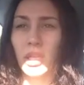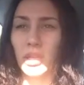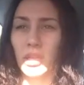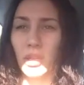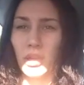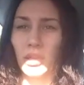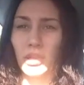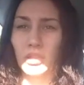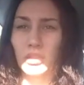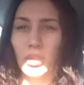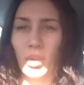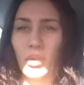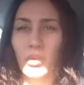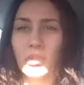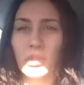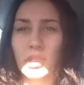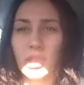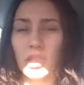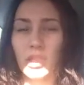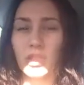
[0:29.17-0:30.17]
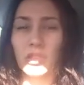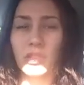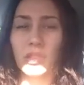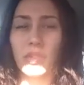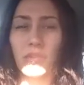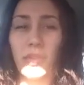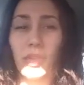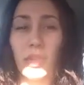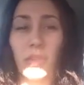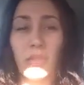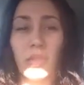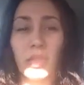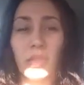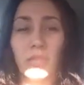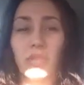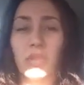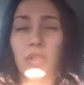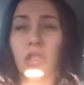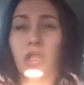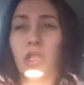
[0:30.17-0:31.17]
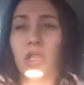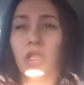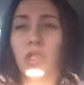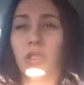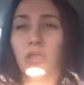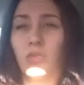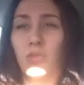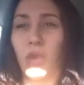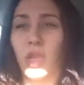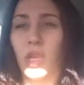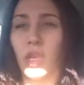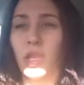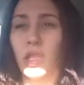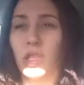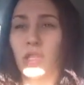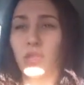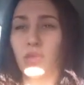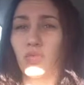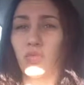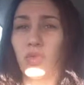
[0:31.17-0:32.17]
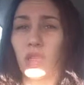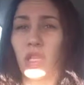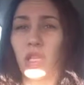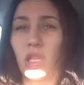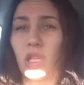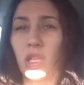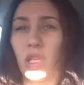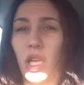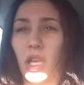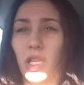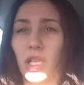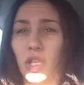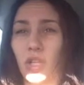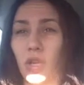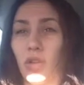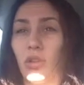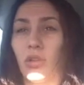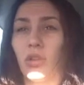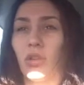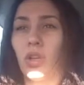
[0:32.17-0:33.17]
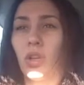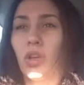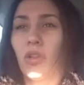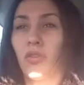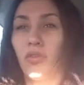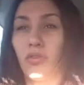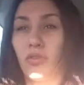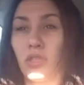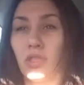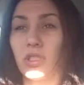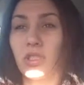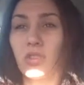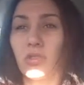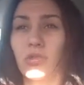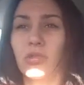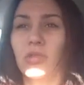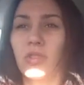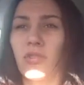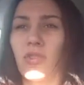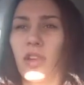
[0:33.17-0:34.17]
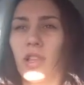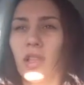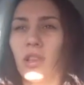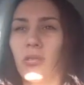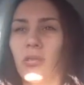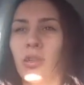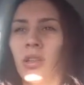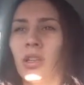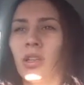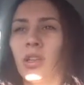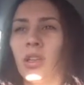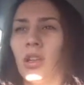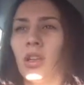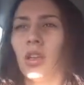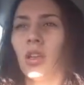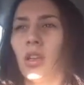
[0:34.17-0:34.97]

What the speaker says: young adults in those developmental years where it's really like, you know, physical development.